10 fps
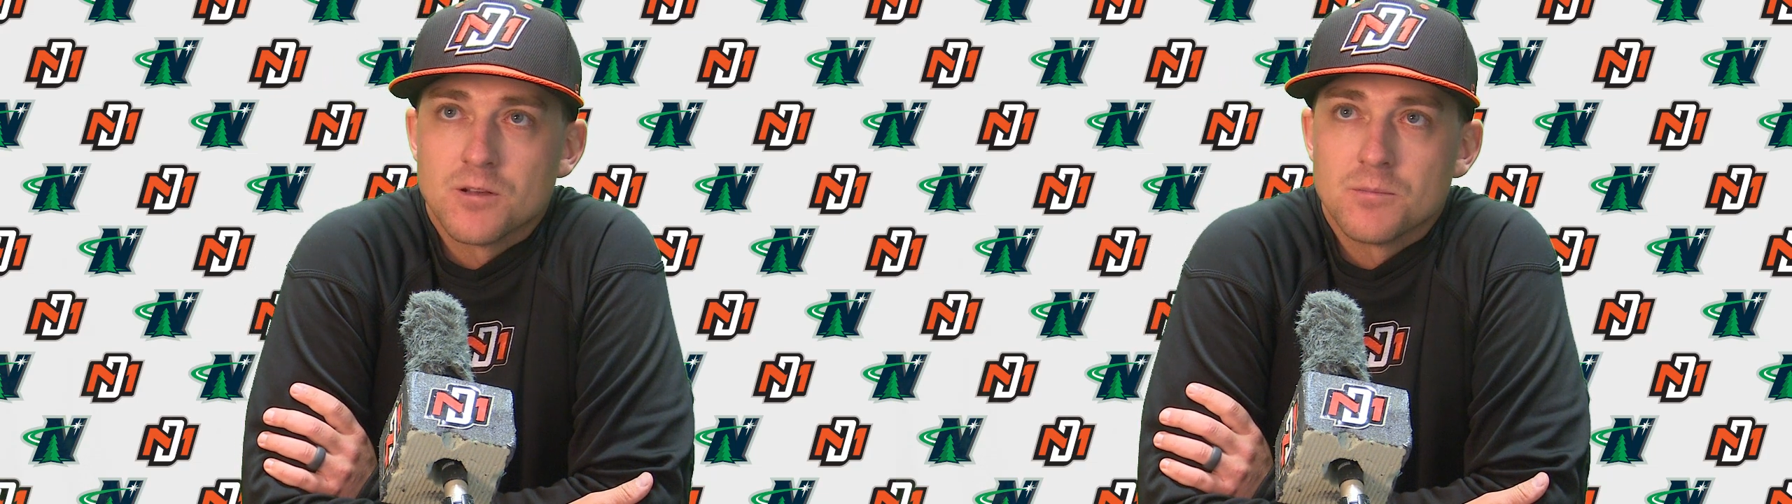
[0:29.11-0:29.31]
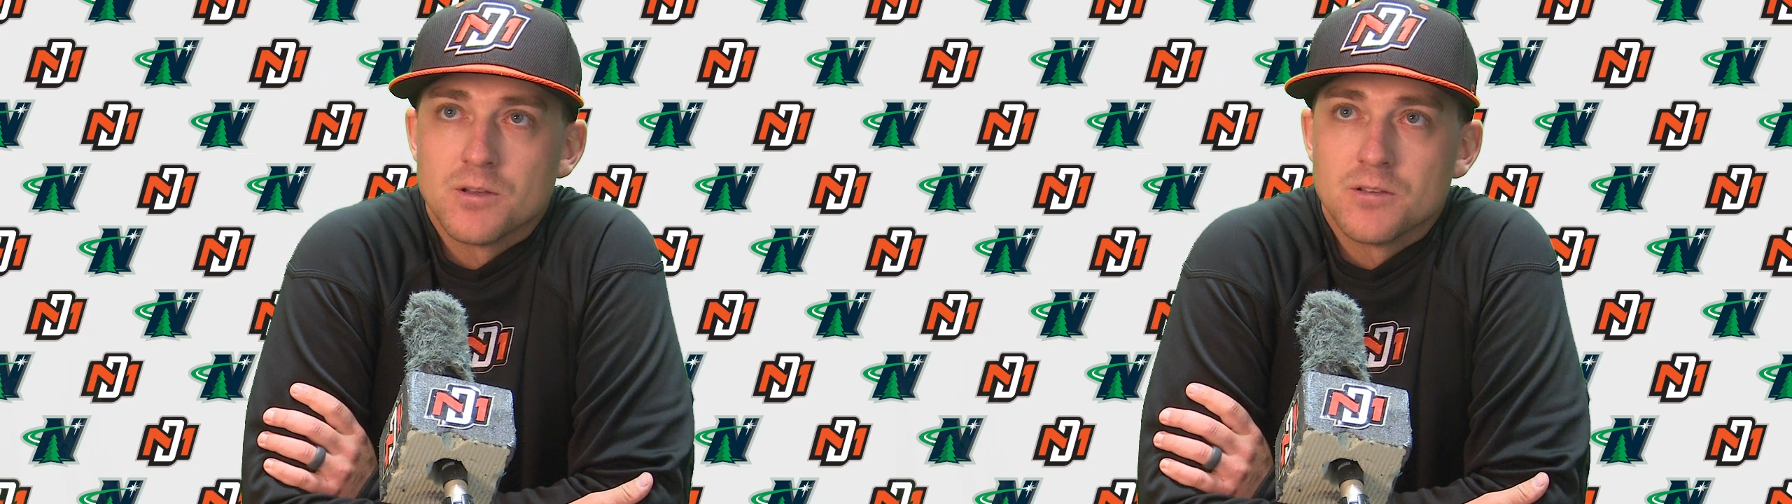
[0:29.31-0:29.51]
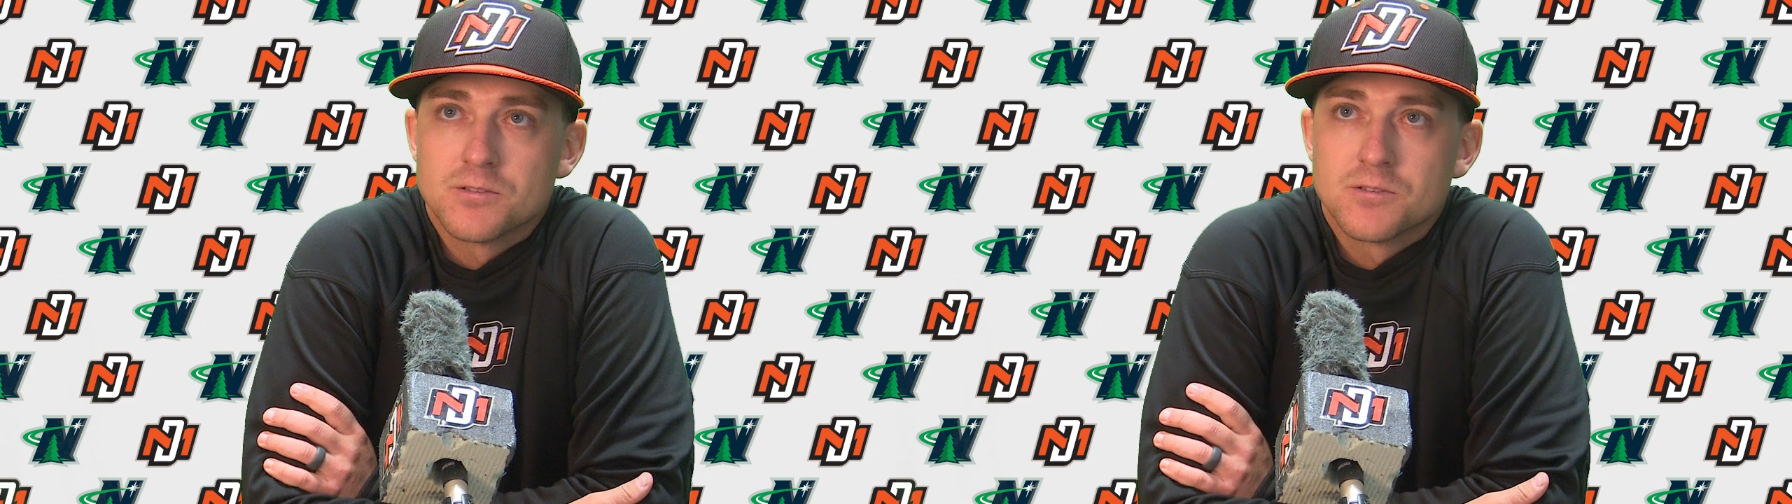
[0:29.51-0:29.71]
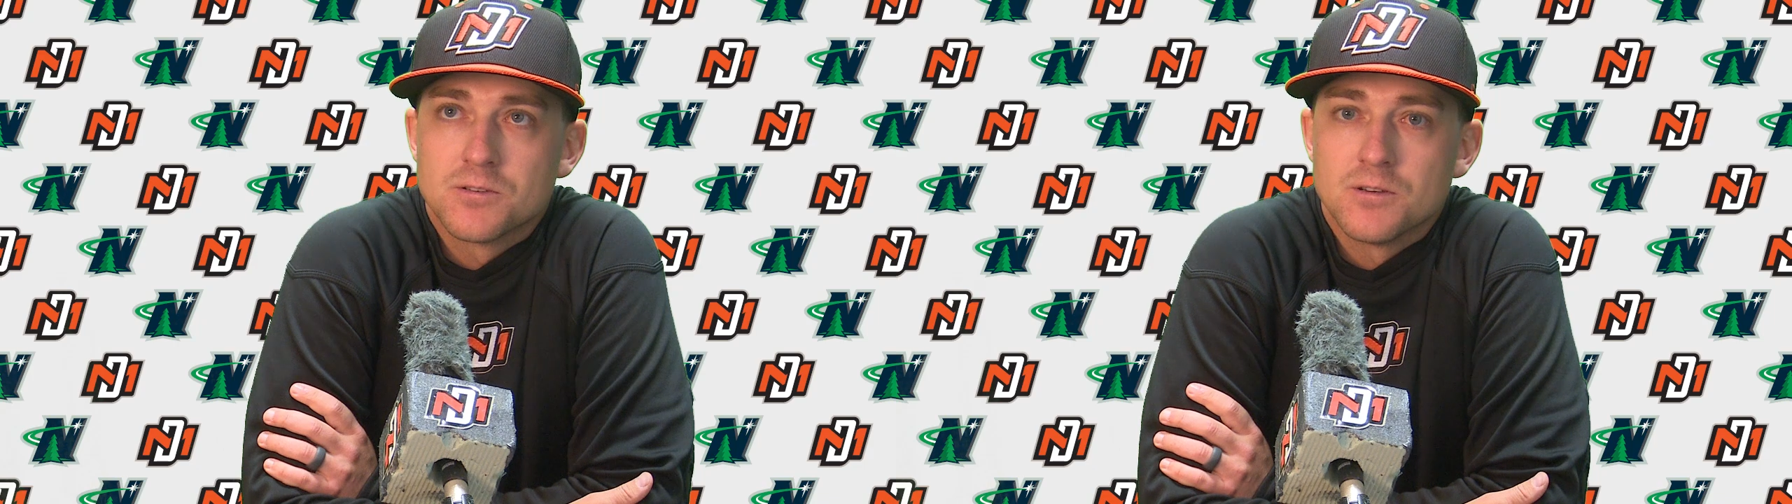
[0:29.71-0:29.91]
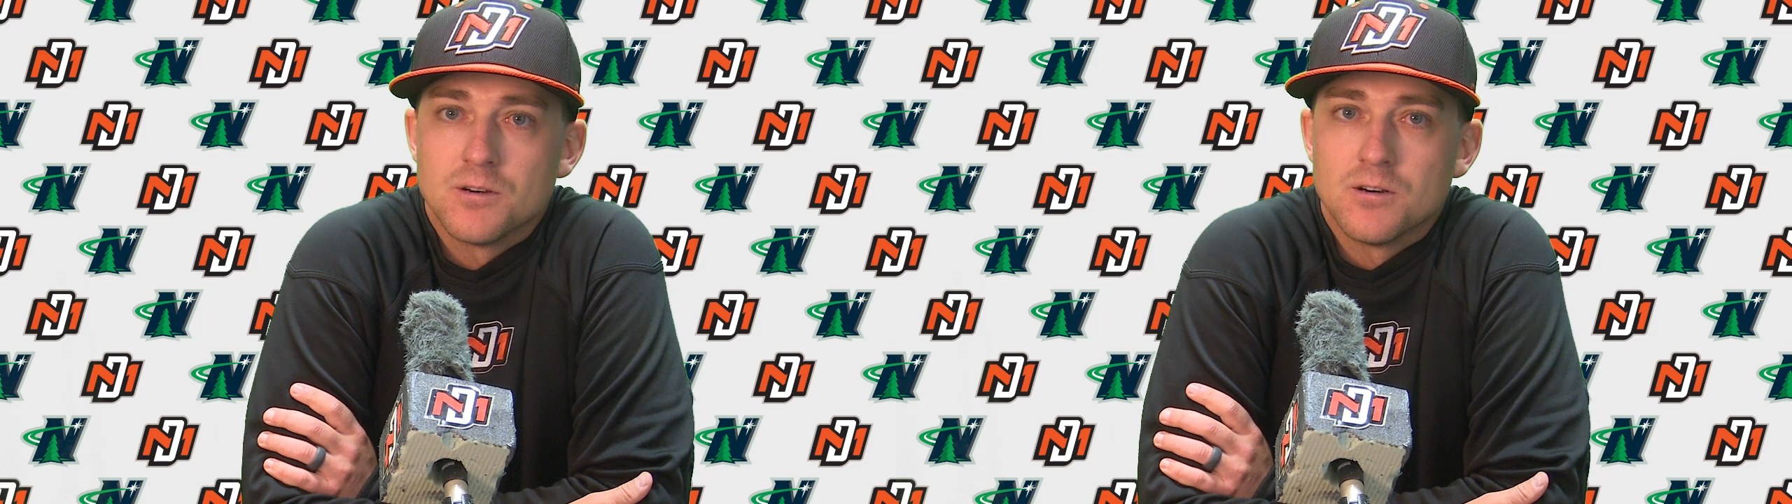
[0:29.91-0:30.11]
on
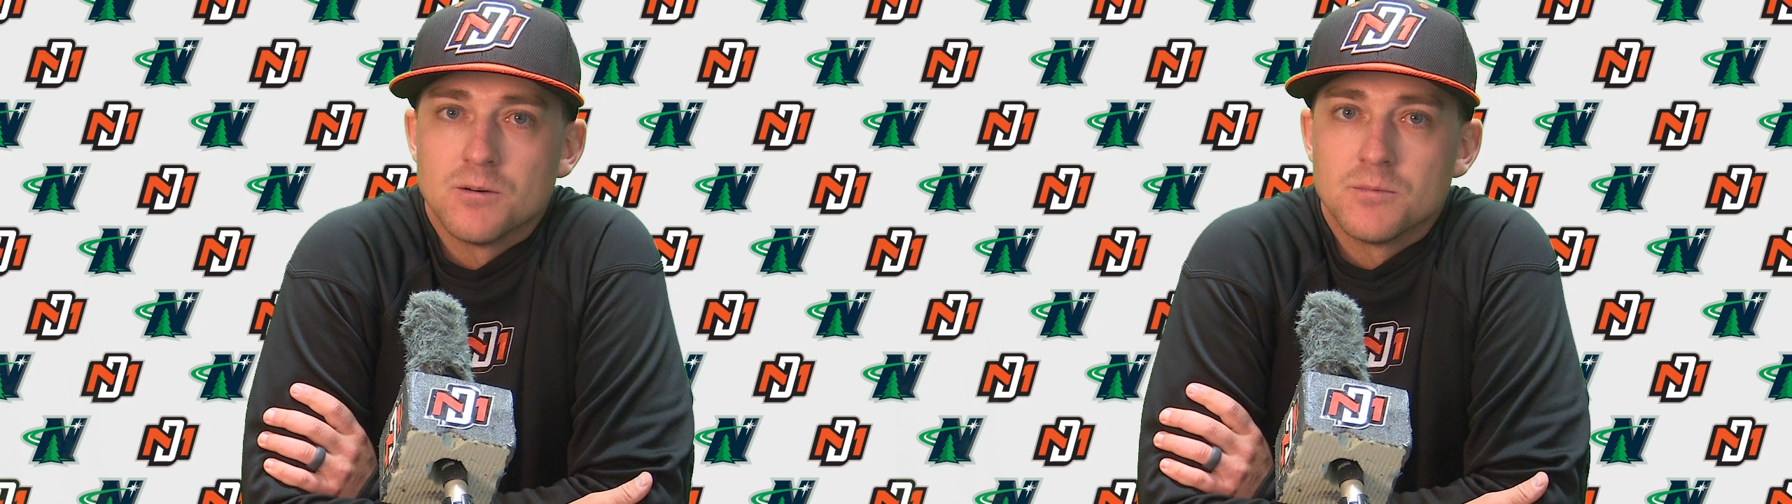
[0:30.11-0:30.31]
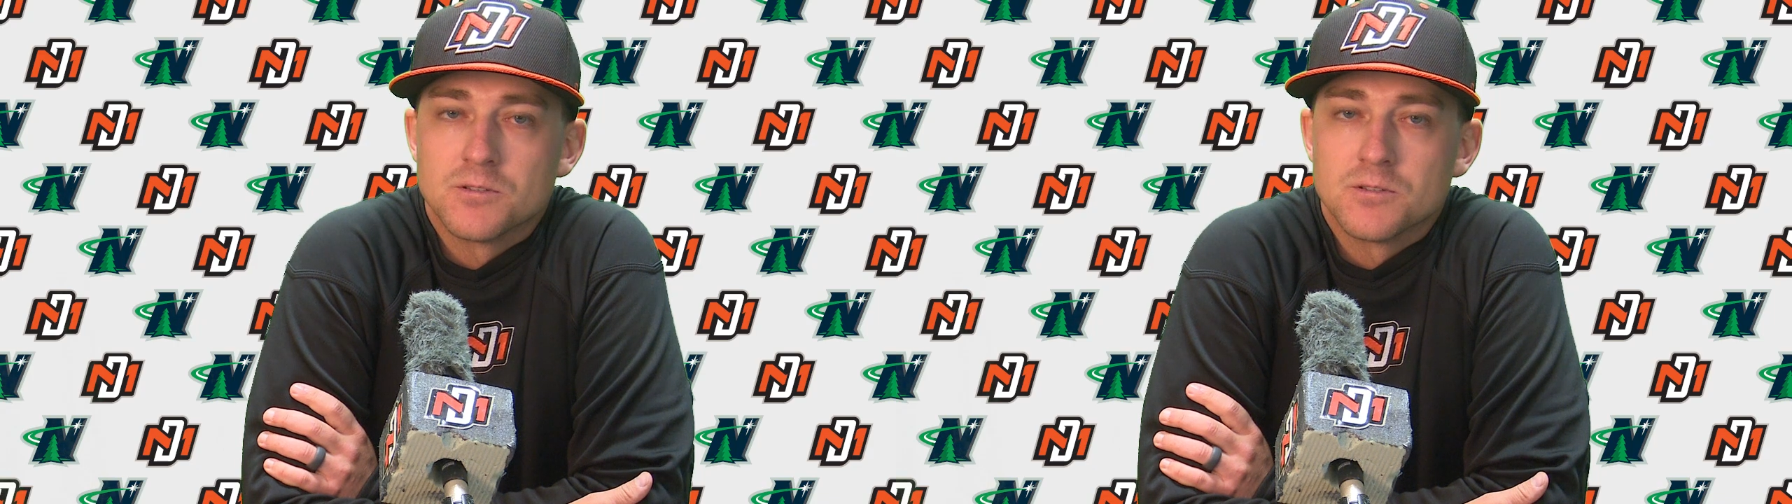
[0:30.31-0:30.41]
base um,